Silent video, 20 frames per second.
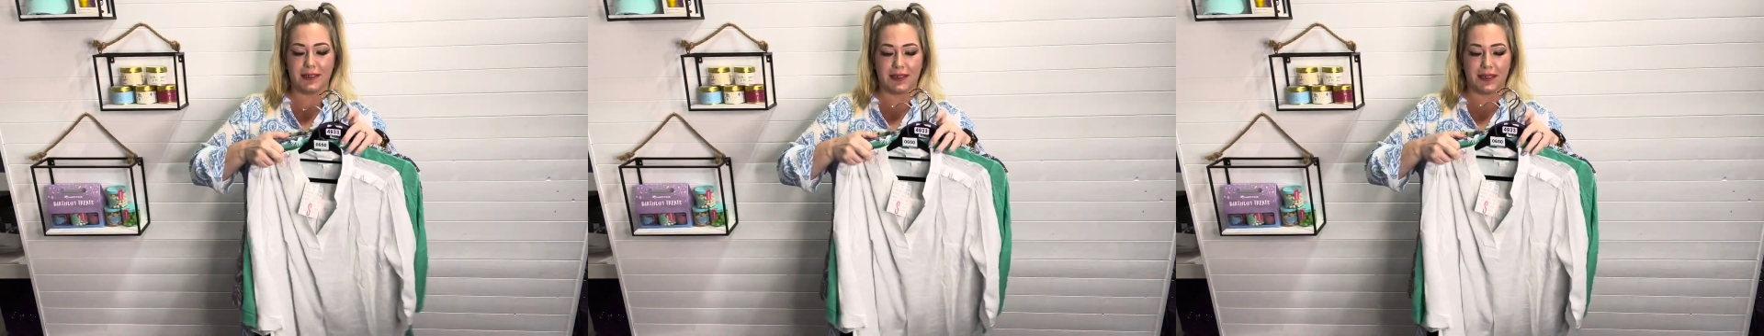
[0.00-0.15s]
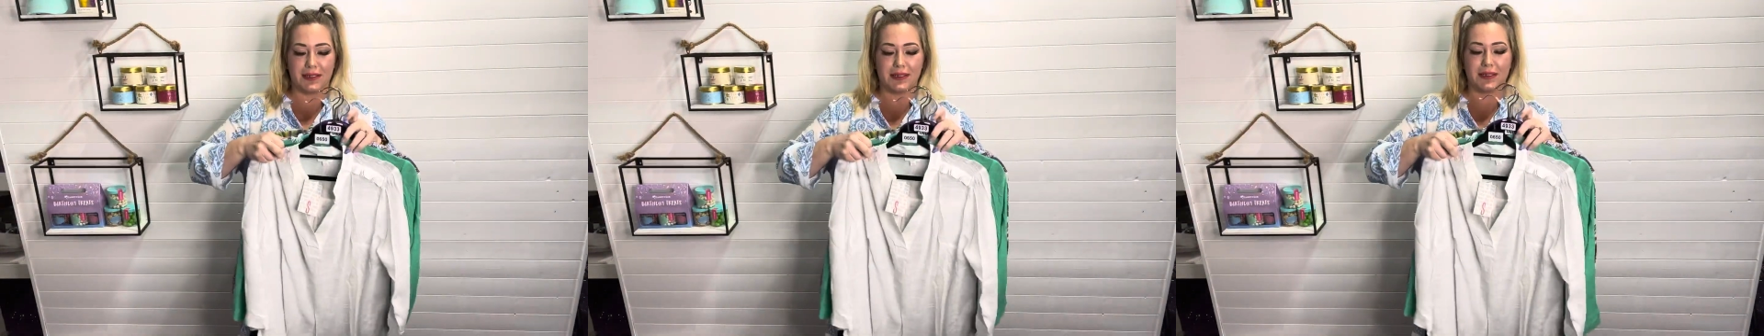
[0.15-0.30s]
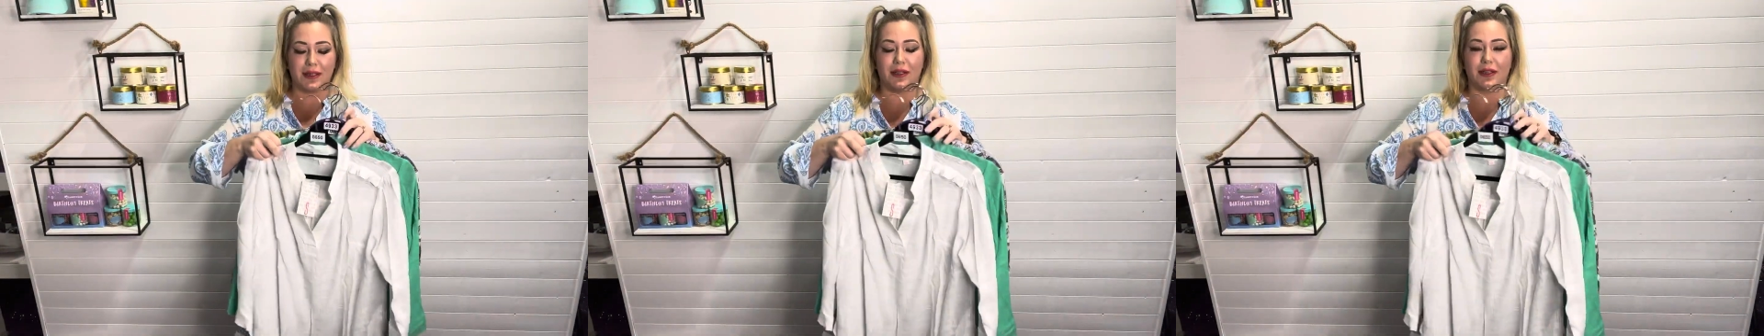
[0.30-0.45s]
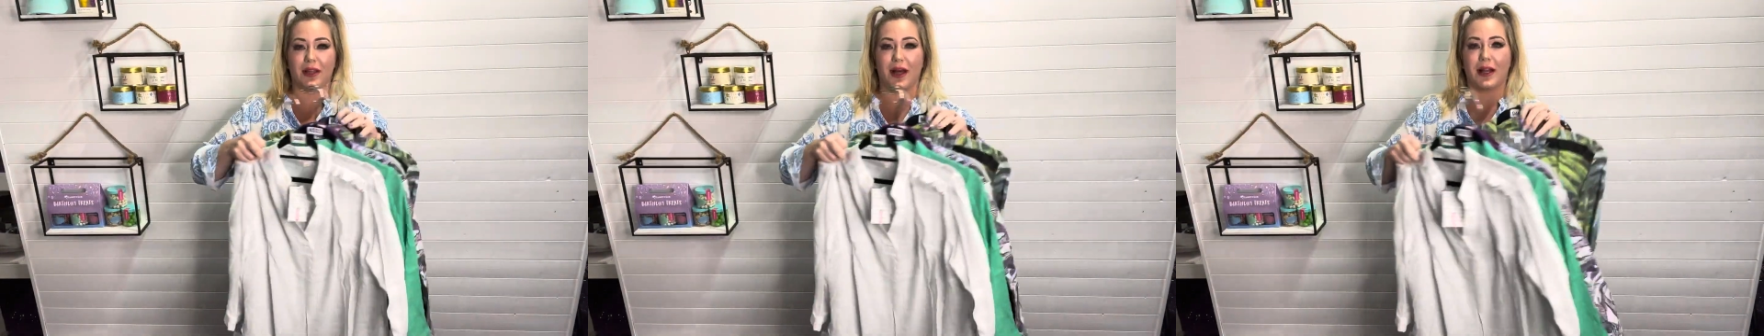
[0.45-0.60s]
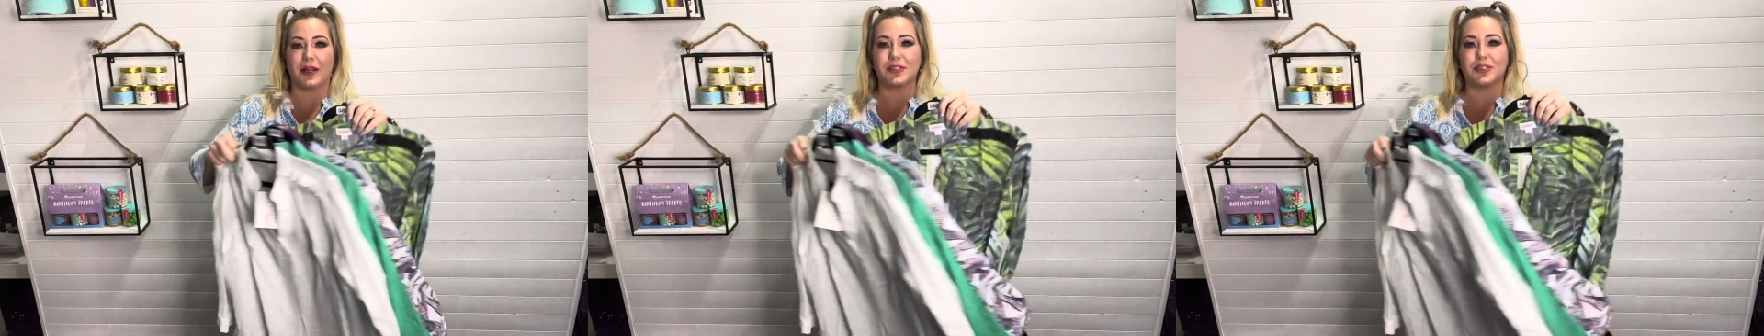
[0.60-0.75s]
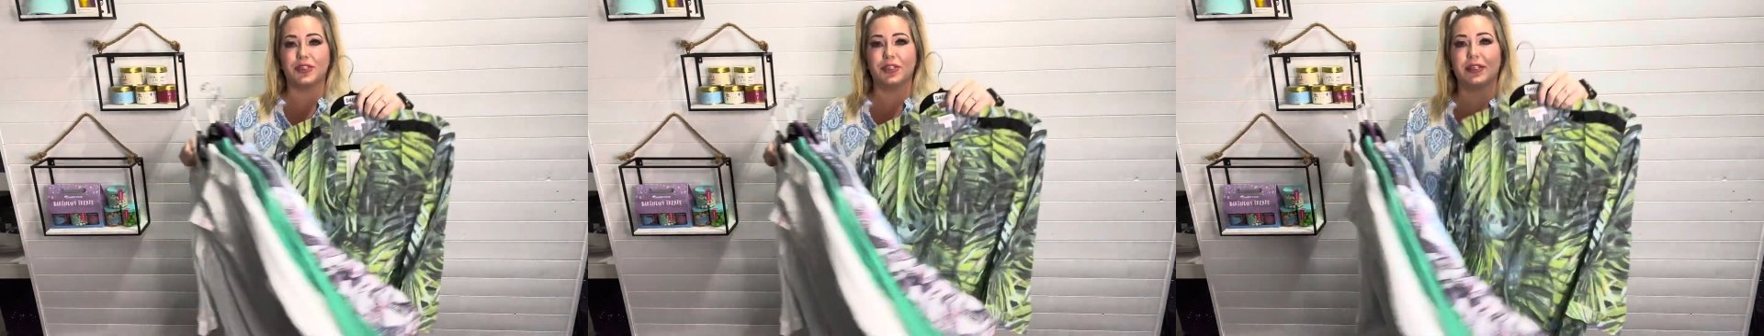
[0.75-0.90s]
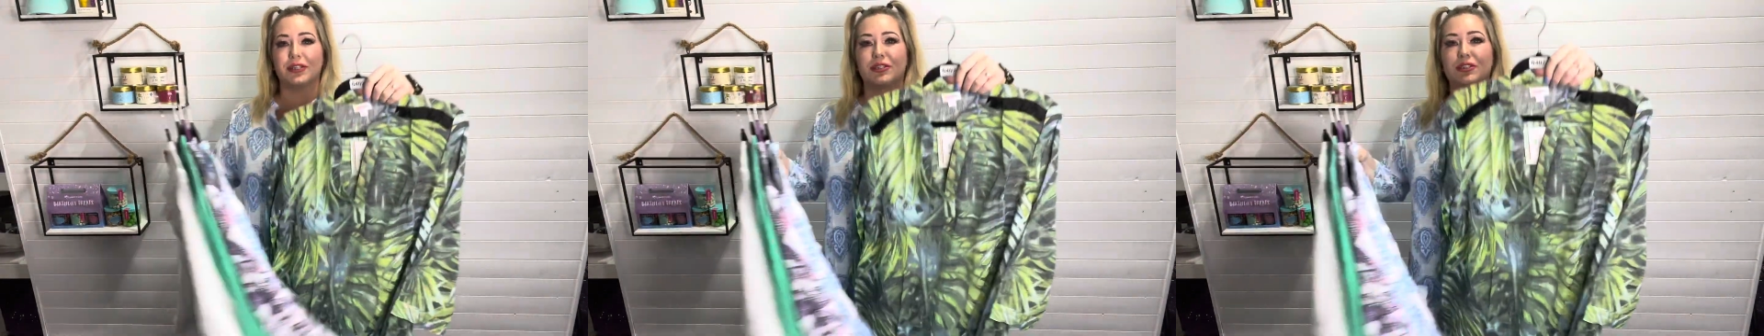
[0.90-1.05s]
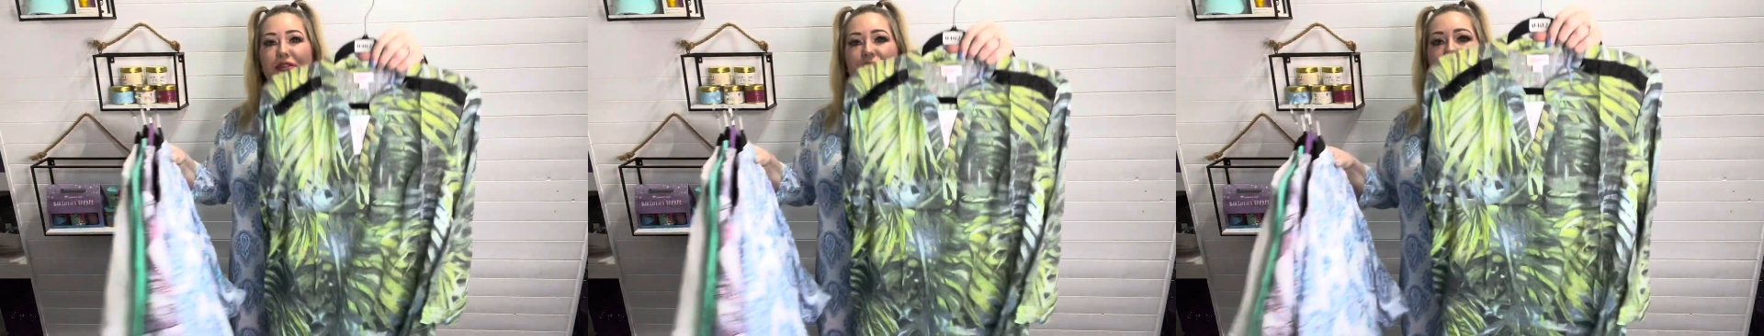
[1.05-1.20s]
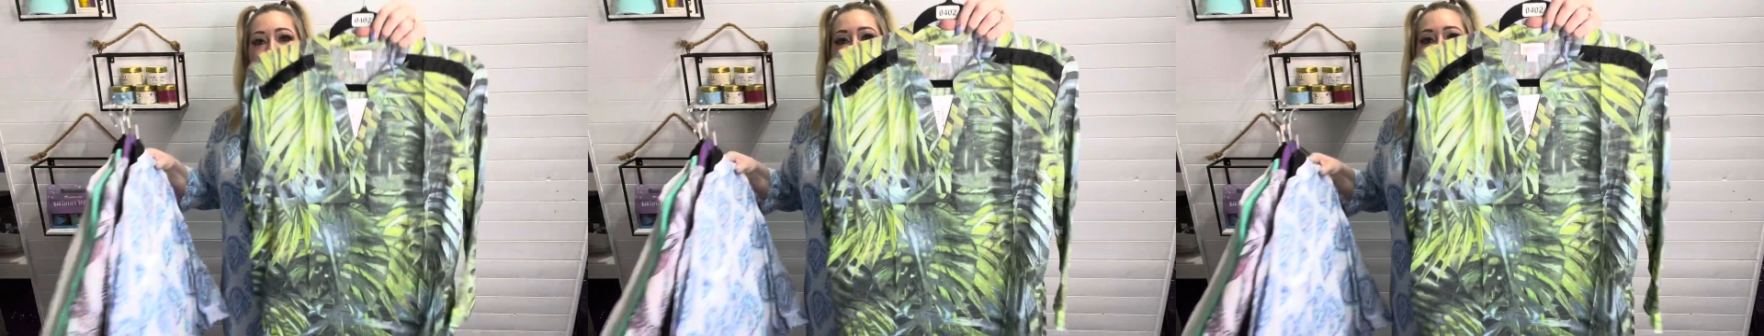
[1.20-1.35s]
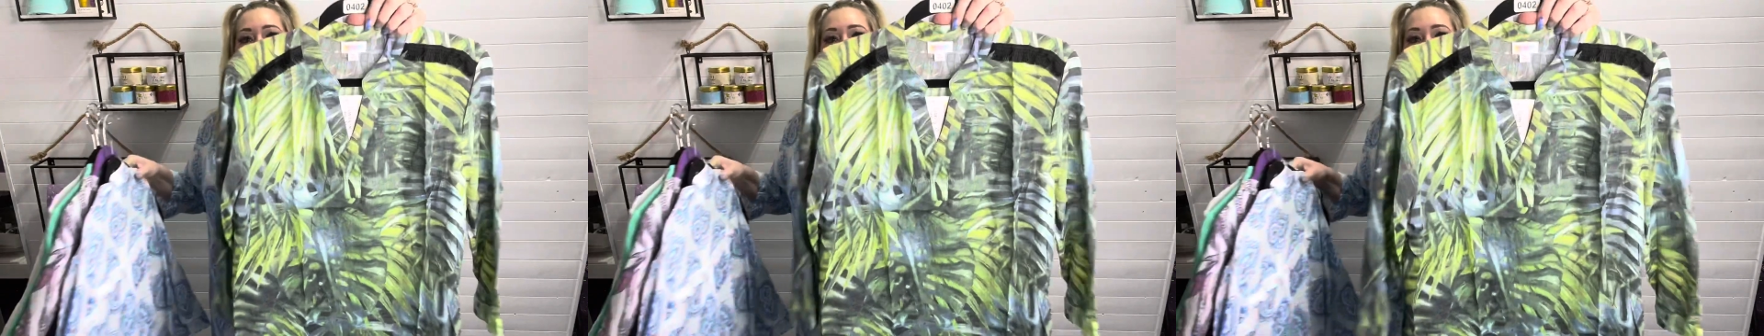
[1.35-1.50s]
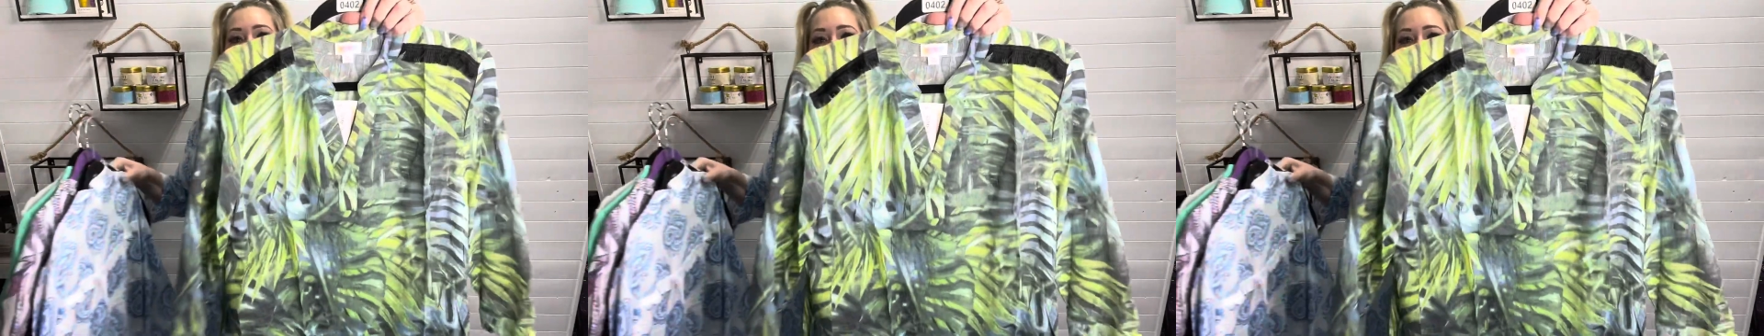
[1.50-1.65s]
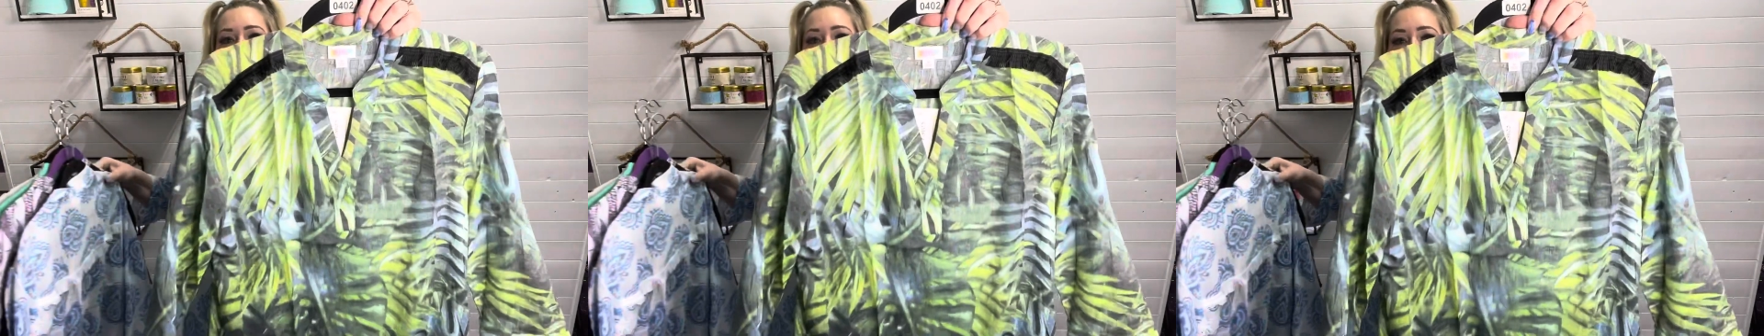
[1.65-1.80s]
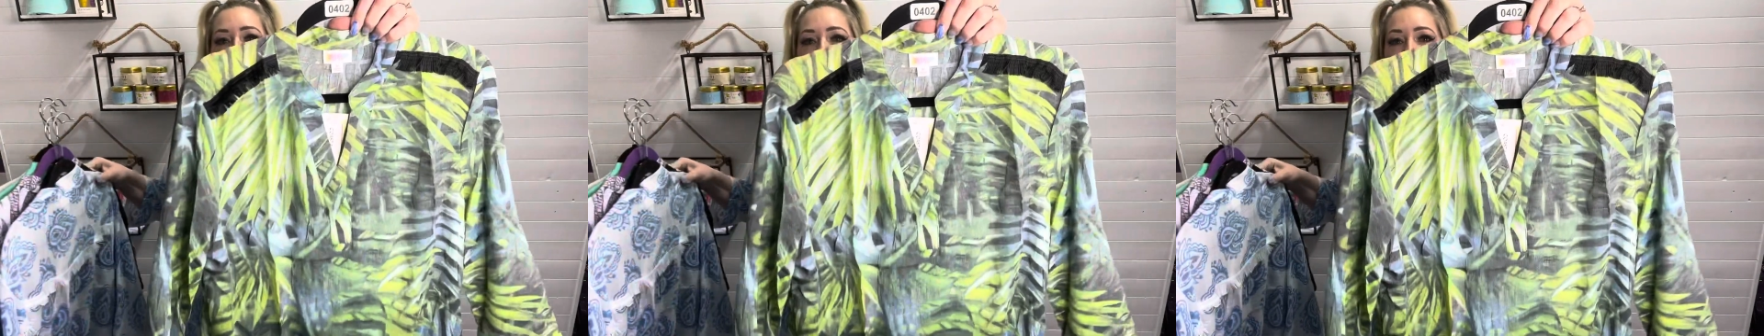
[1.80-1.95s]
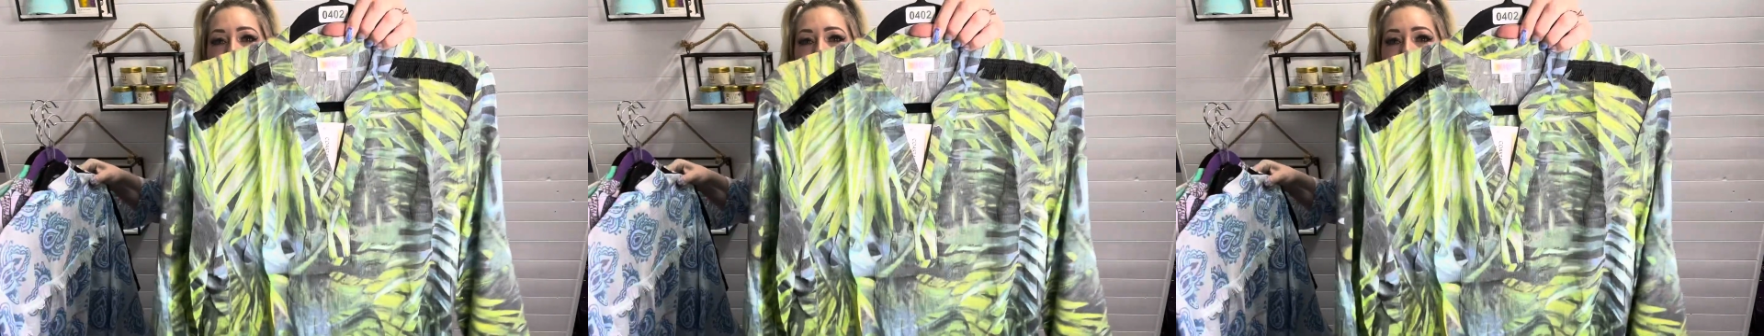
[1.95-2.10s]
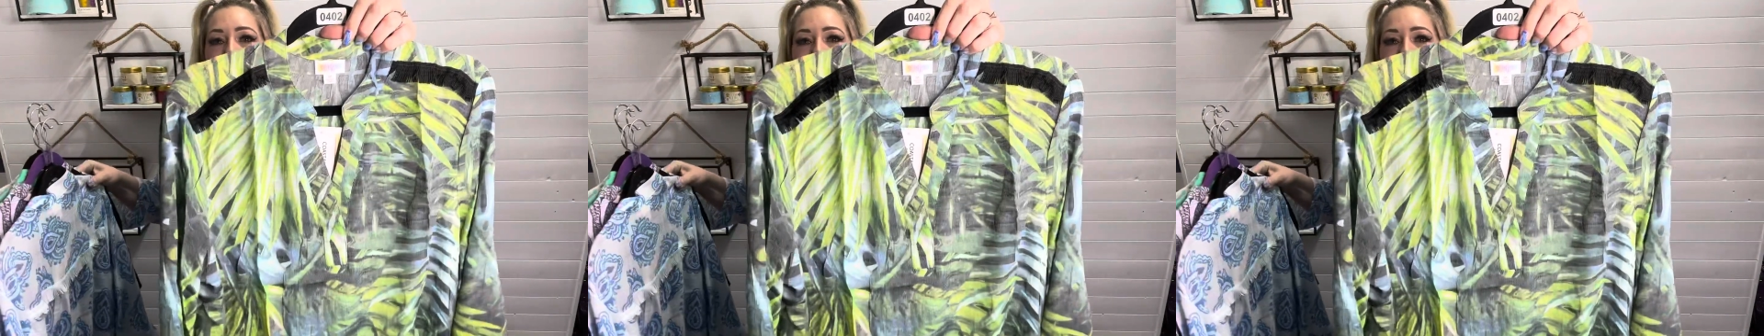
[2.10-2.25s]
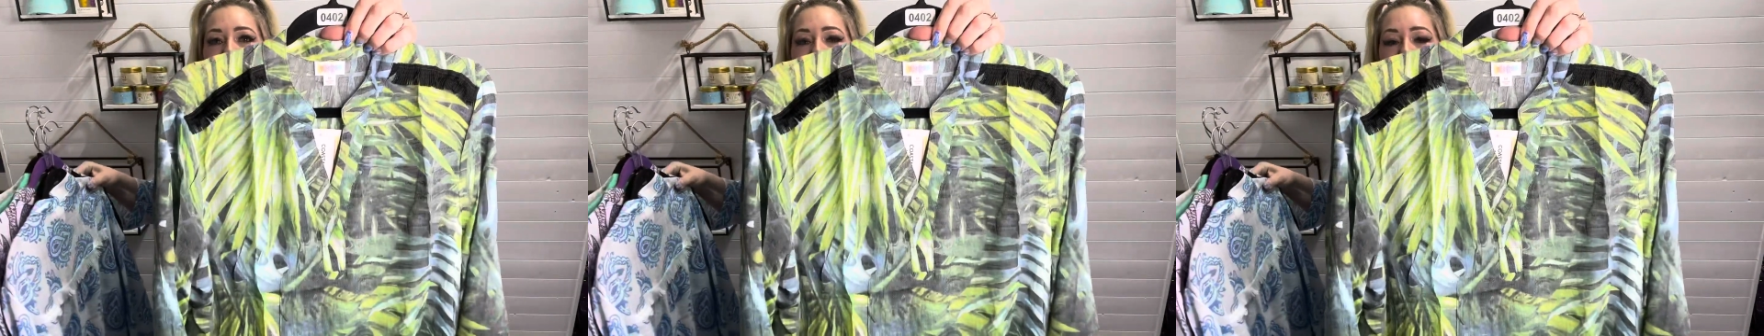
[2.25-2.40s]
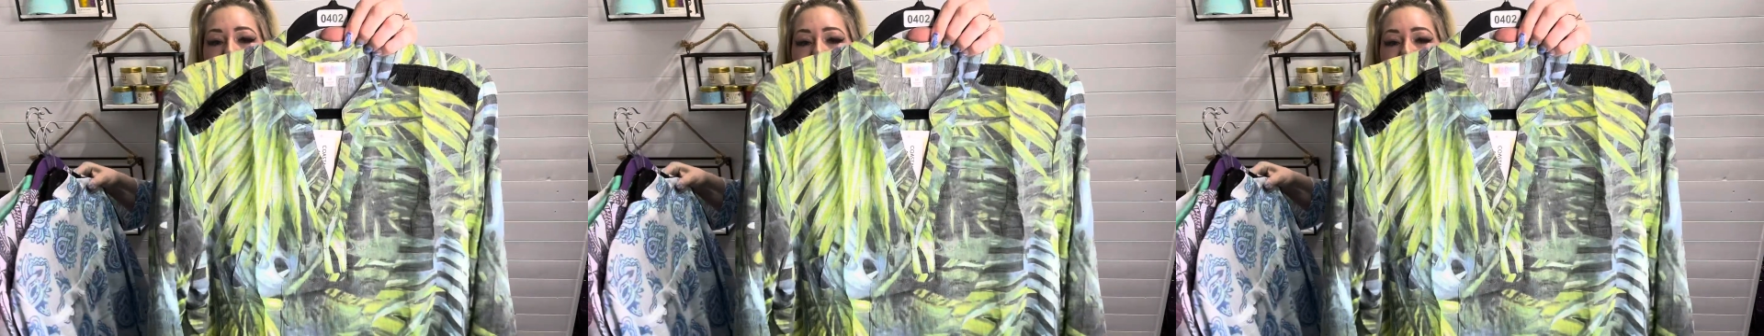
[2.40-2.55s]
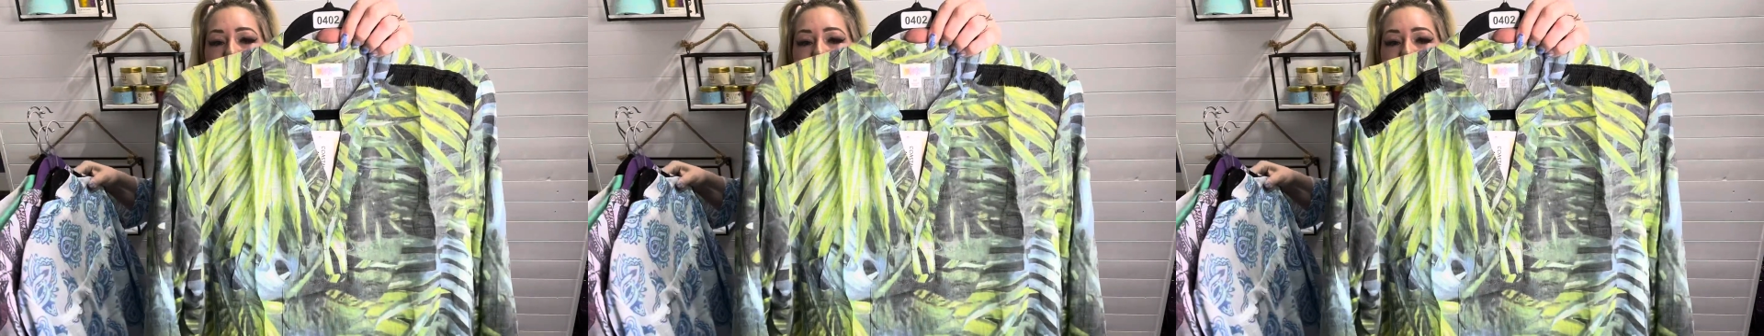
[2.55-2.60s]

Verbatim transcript: This collection is so adorable.